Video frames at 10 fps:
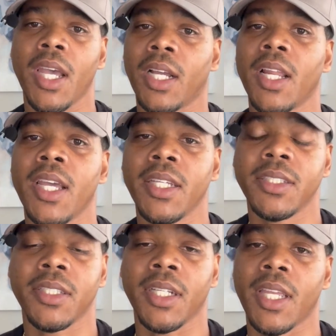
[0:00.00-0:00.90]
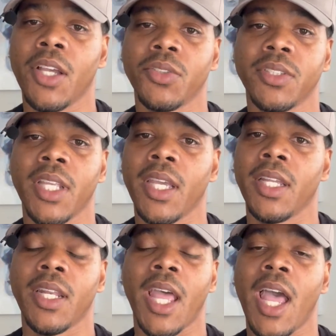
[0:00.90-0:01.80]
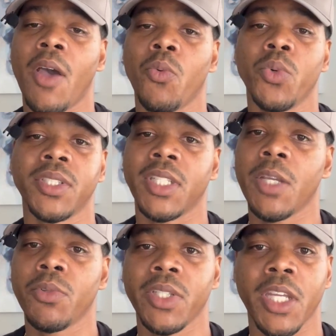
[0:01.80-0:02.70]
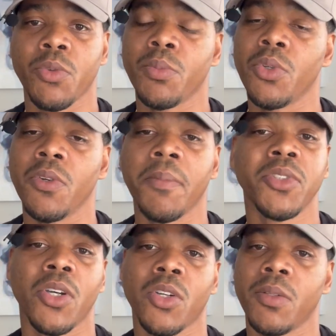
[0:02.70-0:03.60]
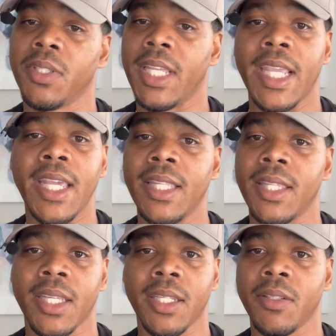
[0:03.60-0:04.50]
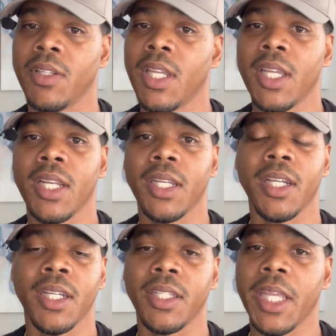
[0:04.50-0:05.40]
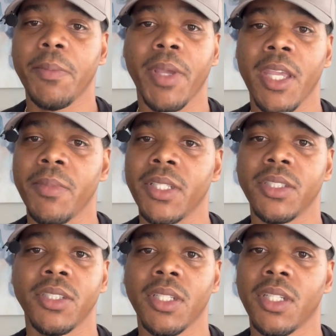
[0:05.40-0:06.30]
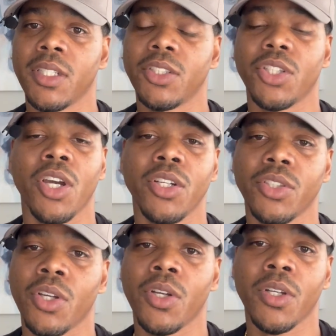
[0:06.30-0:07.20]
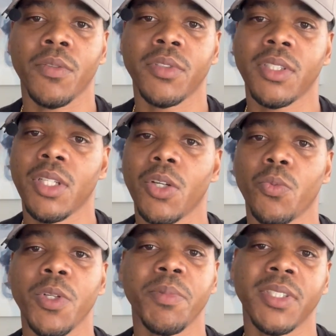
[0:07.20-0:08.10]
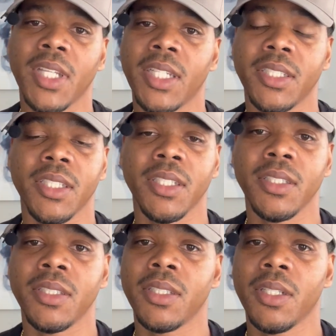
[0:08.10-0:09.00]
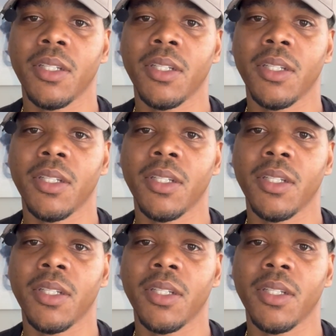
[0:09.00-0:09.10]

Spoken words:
clients' accounts that I wasn't able to get removed. I'm talking anything, late payments, charge-offs, repossessions,